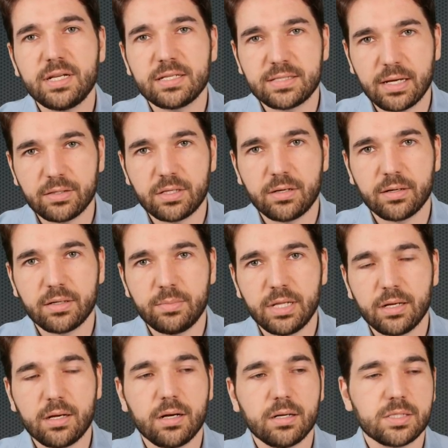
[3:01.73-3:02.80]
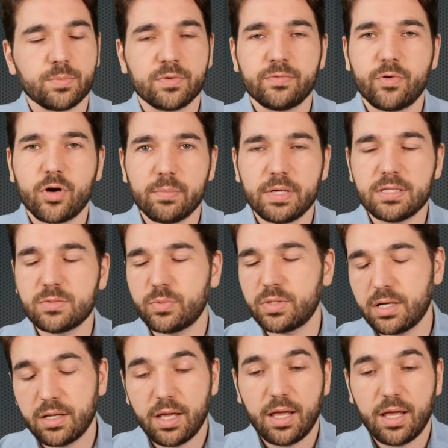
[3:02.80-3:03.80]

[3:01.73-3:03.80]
cynics out there are going to be like, oh, it's a performance.